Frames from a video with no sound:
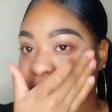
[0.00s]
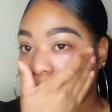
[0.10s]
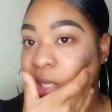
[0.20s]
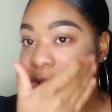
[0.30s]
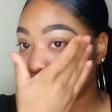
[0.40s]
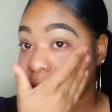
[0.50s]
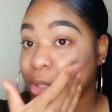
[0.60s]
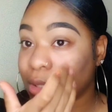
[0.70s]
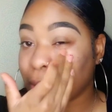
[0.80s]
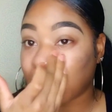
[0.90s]
And I
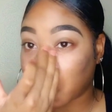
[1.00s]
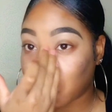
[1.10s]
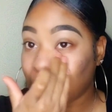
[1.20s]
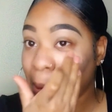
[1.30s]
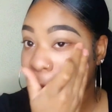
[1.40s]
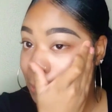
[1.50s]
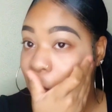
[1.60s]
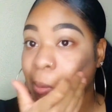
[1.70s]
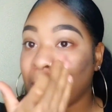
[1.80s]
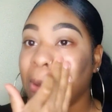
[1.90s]
just, you know,
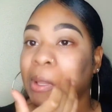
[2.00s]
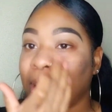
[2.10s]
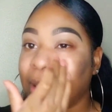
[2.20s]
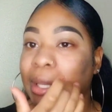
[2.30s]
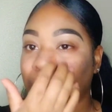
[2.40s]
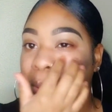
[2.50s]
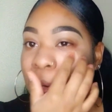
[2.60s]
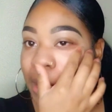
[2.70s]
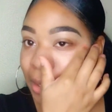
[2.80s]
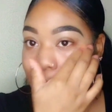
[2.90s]
get
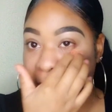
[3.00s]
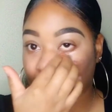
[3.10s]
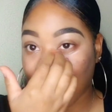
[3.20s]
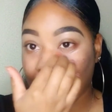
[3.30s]
where